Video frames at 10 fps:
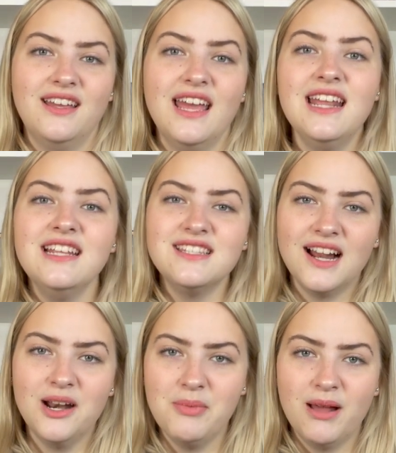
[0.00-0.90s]
and it's
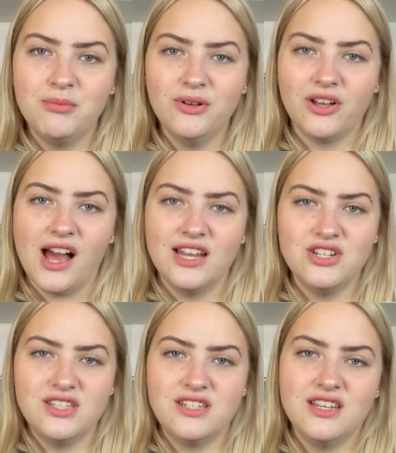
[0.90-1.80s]
not a bad book. I
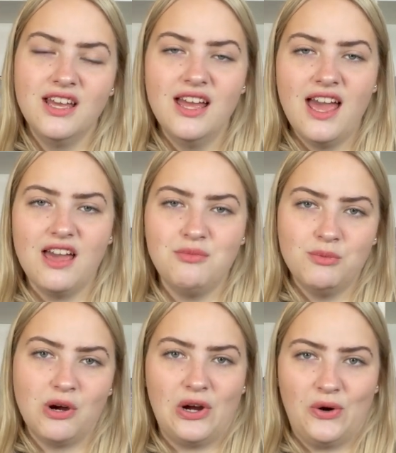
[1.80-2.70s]
just have been
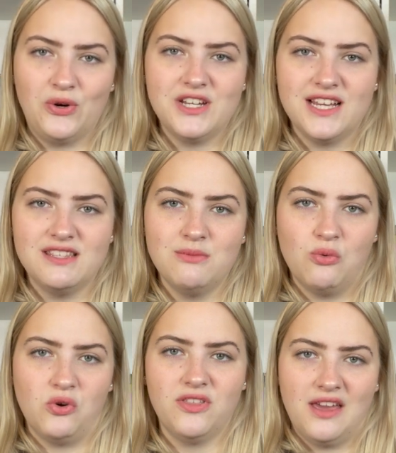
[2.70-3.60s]
prioritizing
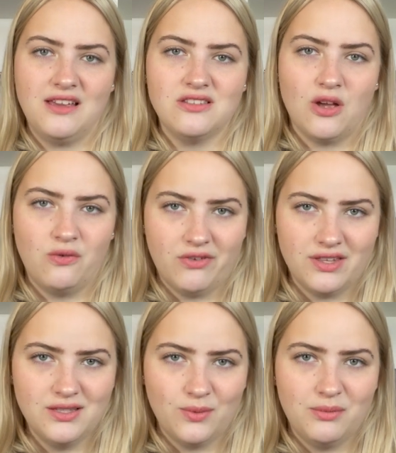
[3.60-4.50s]
more things over
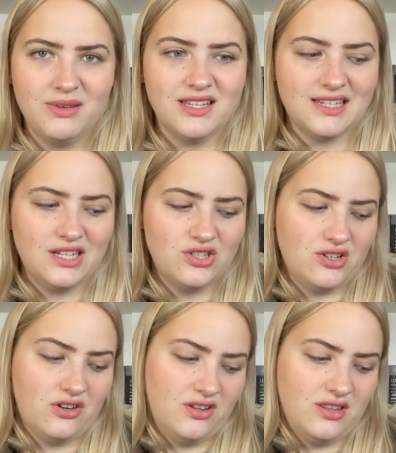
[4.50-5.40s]
this one because I just
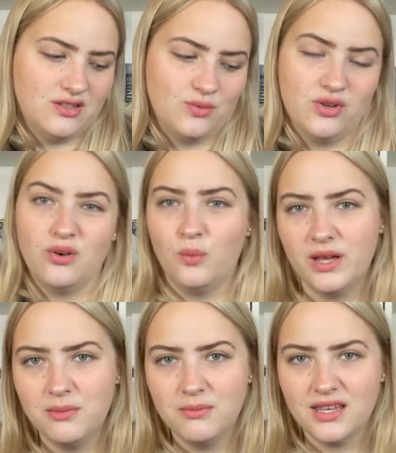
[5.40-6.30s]
started this one on a
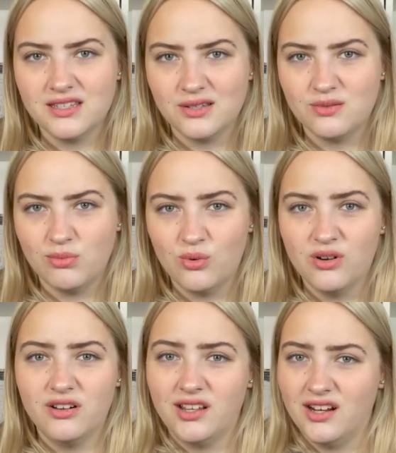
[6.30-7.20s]
whim because I was
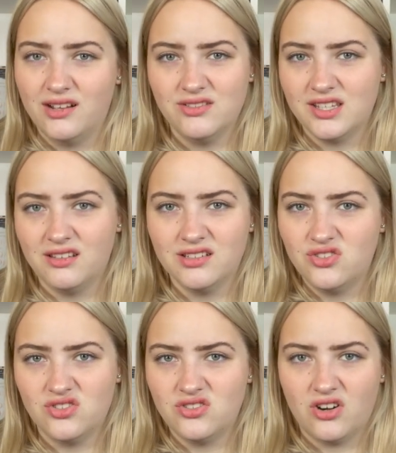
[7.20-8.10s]
bored and I was like, let's
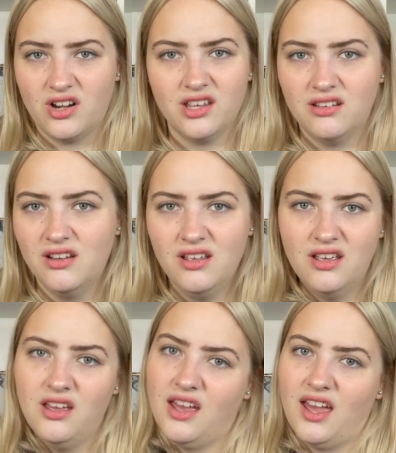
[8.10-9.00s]
just start it
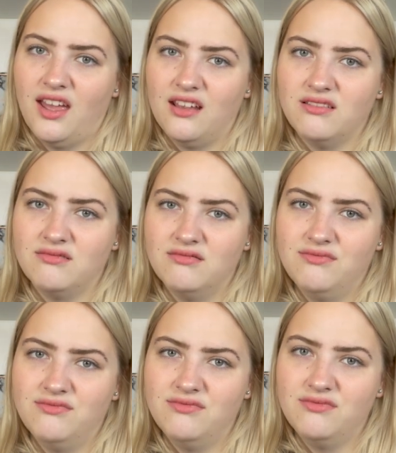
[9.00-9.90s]
and
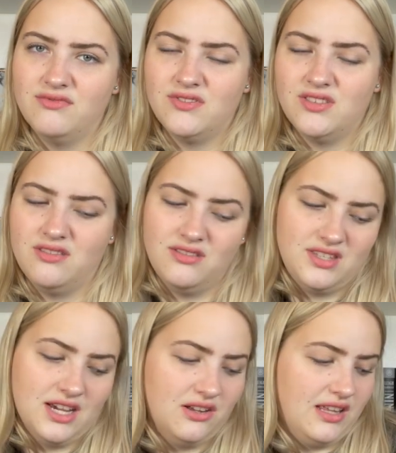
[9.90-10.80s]

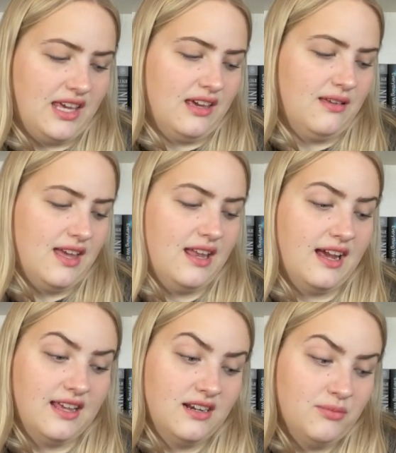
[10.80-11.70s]
see how I like it. And
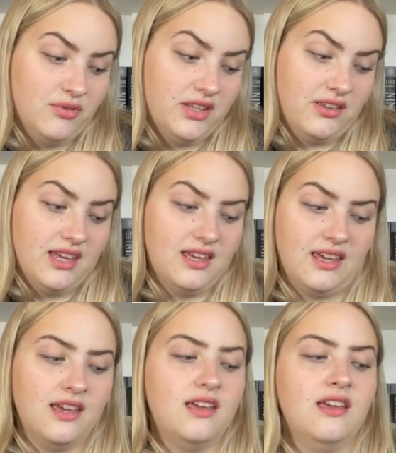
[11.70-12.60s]
I ended up really liking
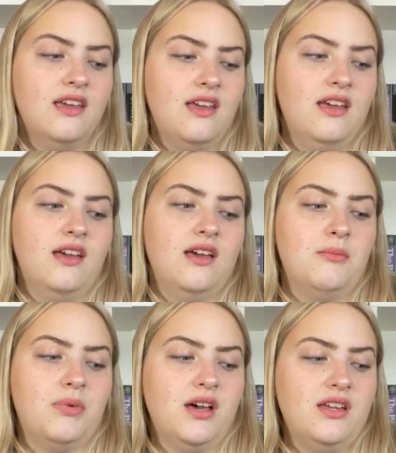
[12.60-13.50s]
it,
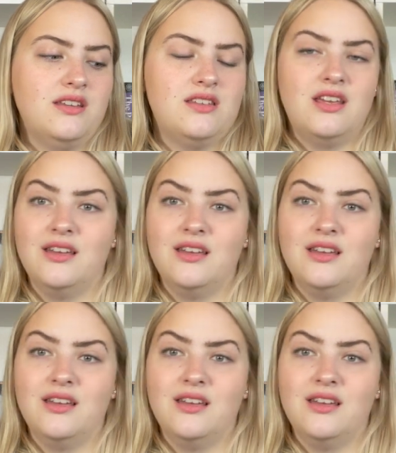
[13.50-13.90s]
but